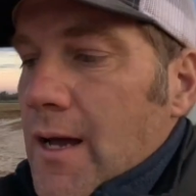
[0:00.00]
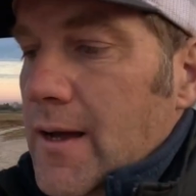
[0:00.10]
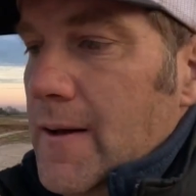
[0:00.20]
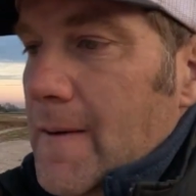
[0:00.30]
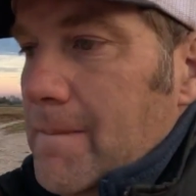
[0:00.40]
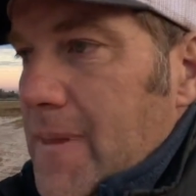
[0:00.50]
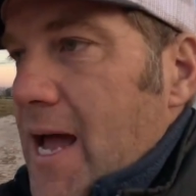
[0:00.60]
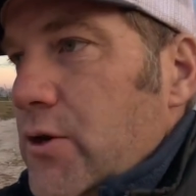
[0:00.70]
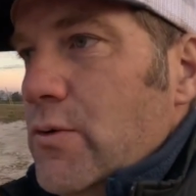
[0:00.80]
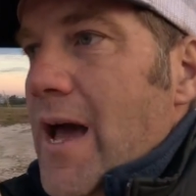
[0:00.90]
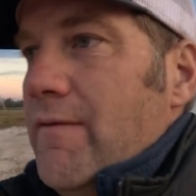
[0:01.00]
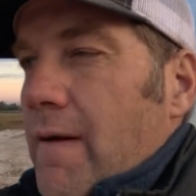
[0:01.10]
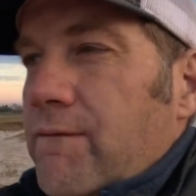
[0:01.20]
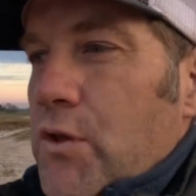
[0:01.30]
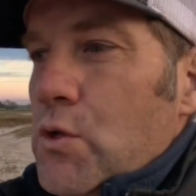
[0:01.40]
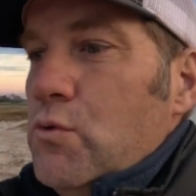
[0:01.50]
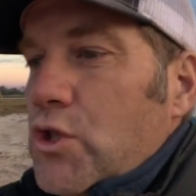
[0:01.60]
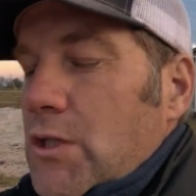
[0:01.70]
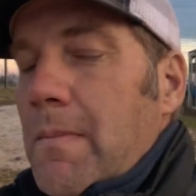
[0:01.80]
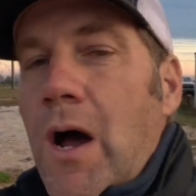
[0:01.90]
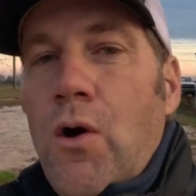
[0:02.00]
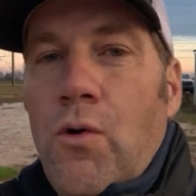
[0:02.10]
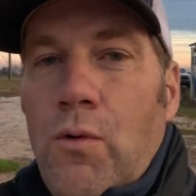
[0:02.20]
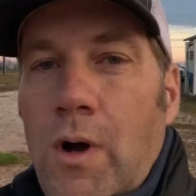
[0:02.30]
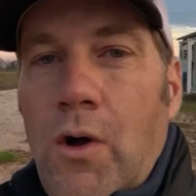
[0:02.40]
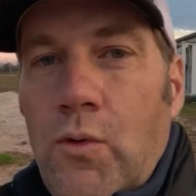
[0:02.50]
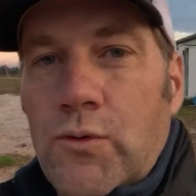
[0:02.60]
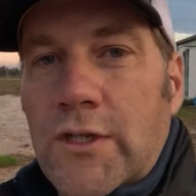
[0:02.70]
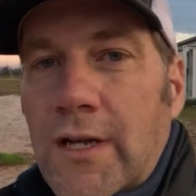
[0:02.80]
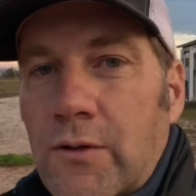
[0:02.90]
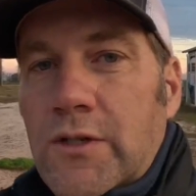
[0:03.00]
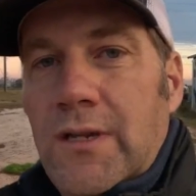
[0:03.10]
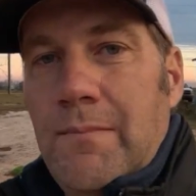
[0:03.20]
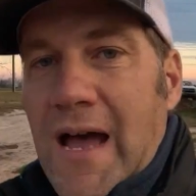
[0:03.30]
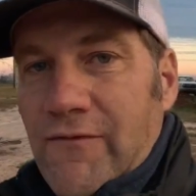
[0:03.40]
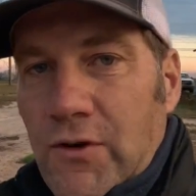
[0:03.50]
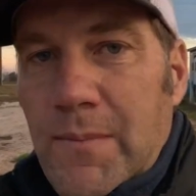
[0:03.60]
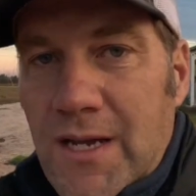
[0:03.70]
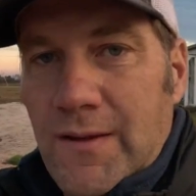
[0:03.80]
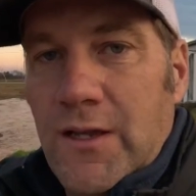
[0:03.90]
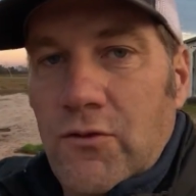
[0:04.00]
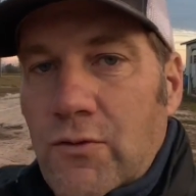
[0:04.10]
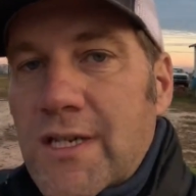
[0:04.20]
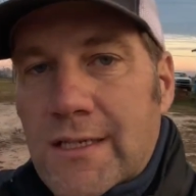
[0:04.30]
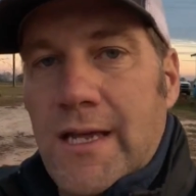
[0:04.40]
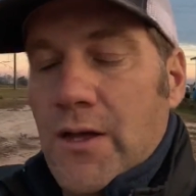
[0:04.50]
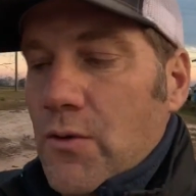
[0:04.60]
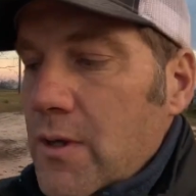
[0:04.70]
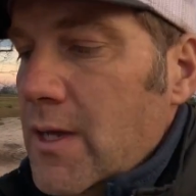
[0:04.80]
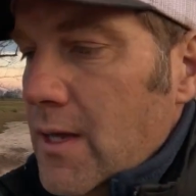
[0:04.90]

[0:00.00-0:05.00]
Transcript: I do have a few small wholesalers that buy from me and then resell,